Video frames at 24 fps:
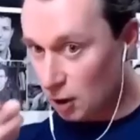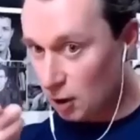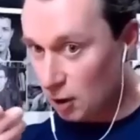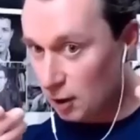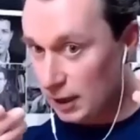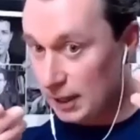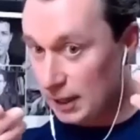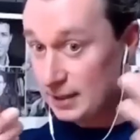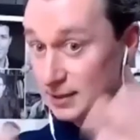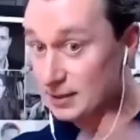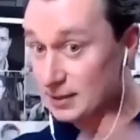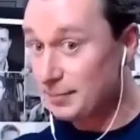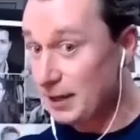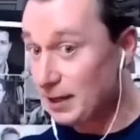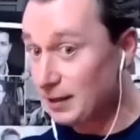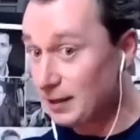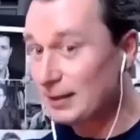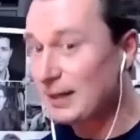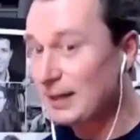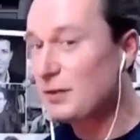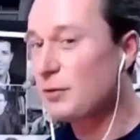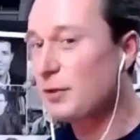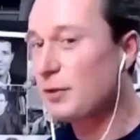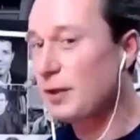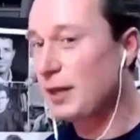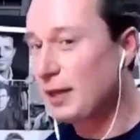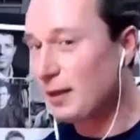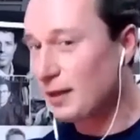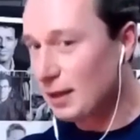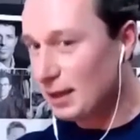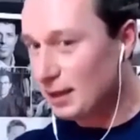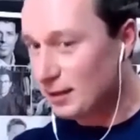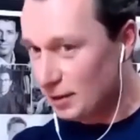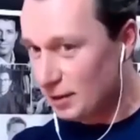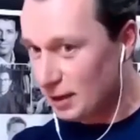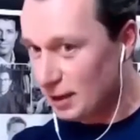it's built in
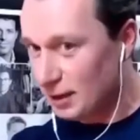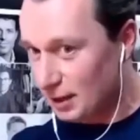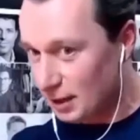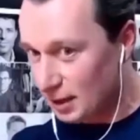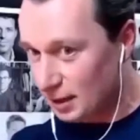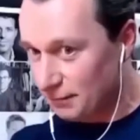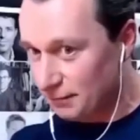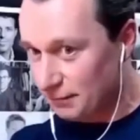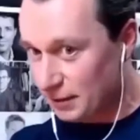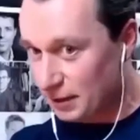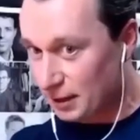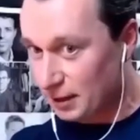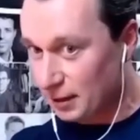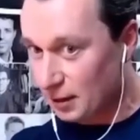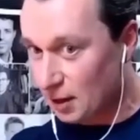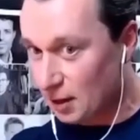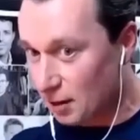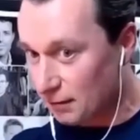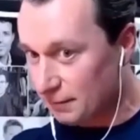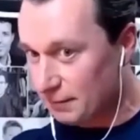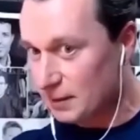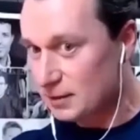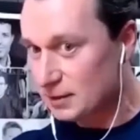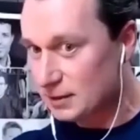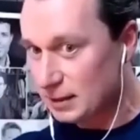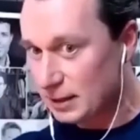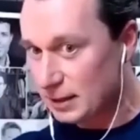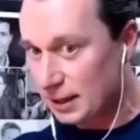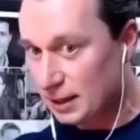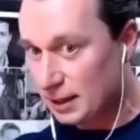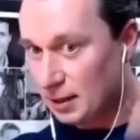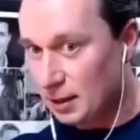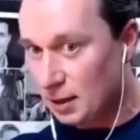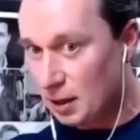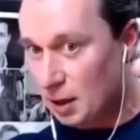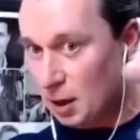Thinkific, obviously,
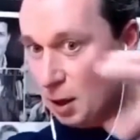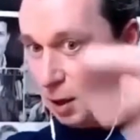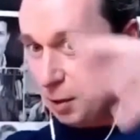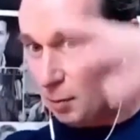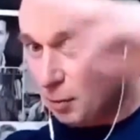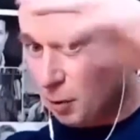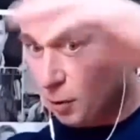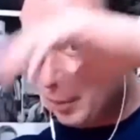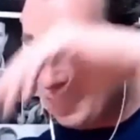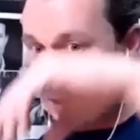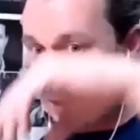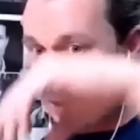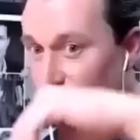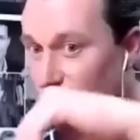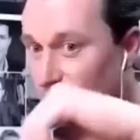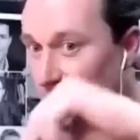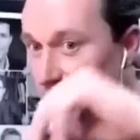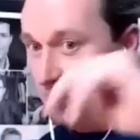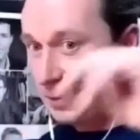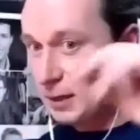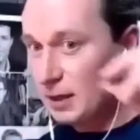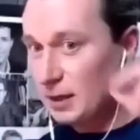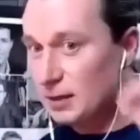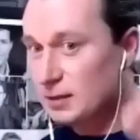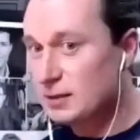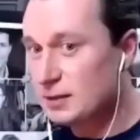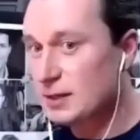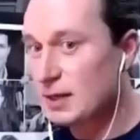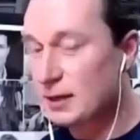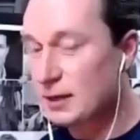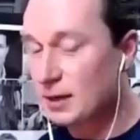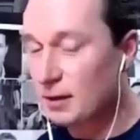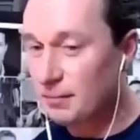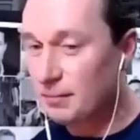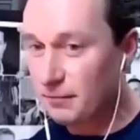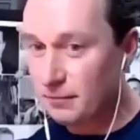but when they come in and sign
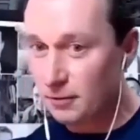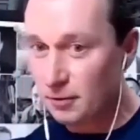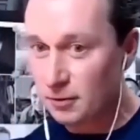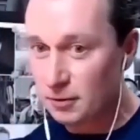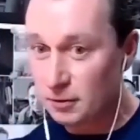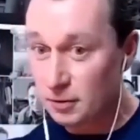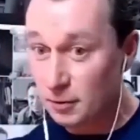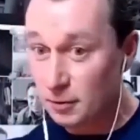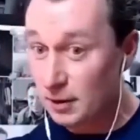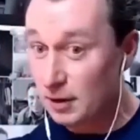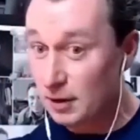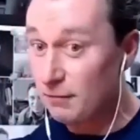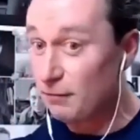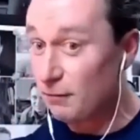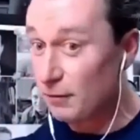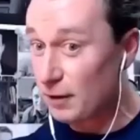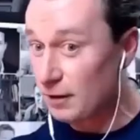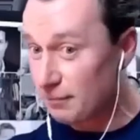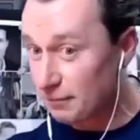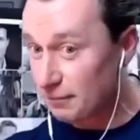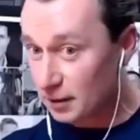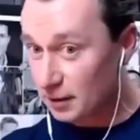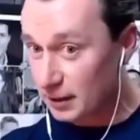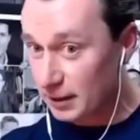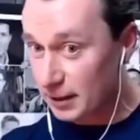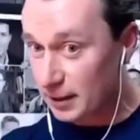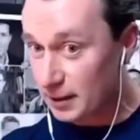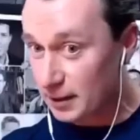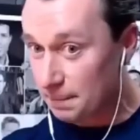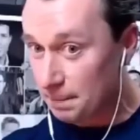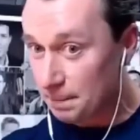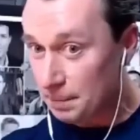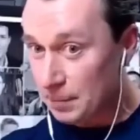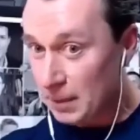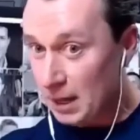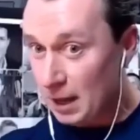up to be a free affiliate,
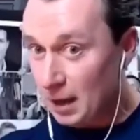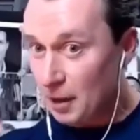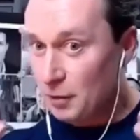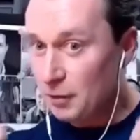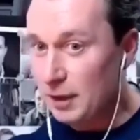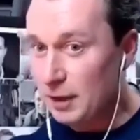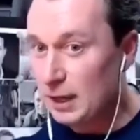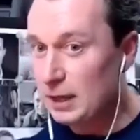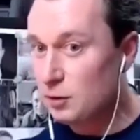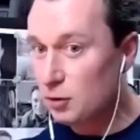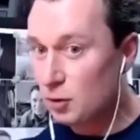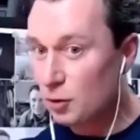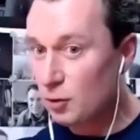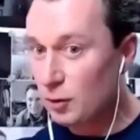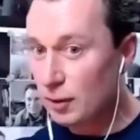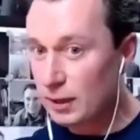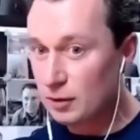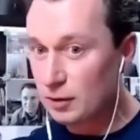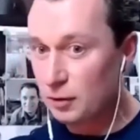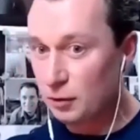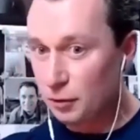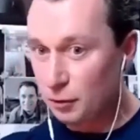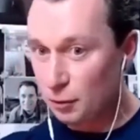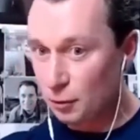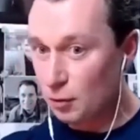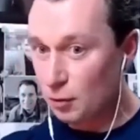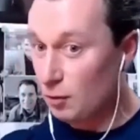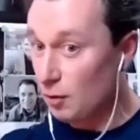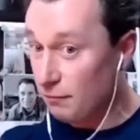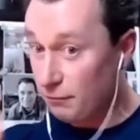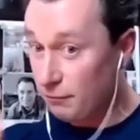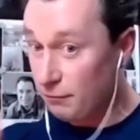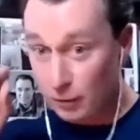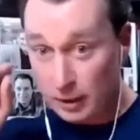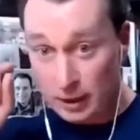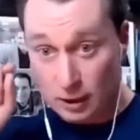they do it through a
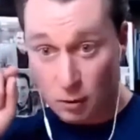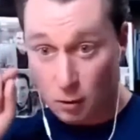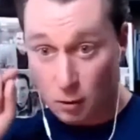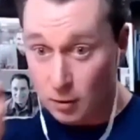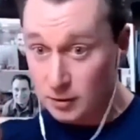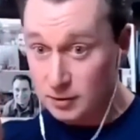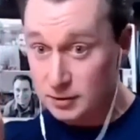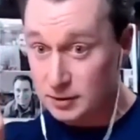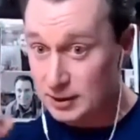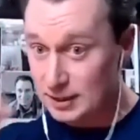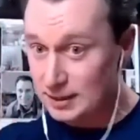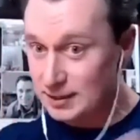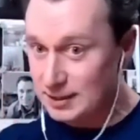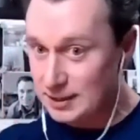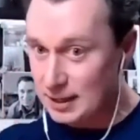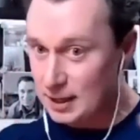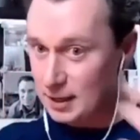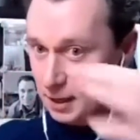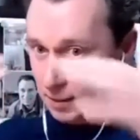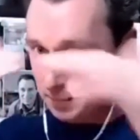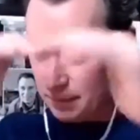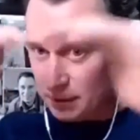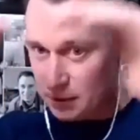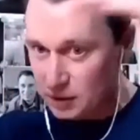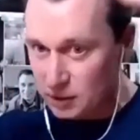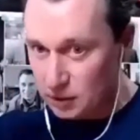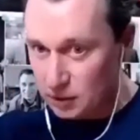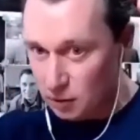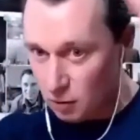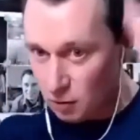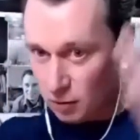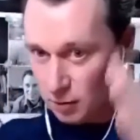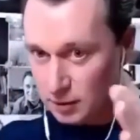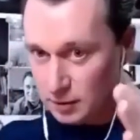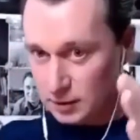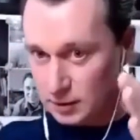free course. It's set up as a
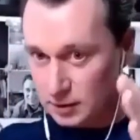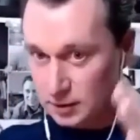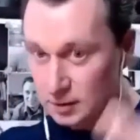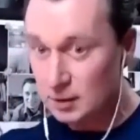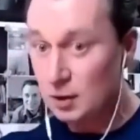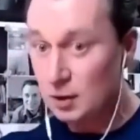course.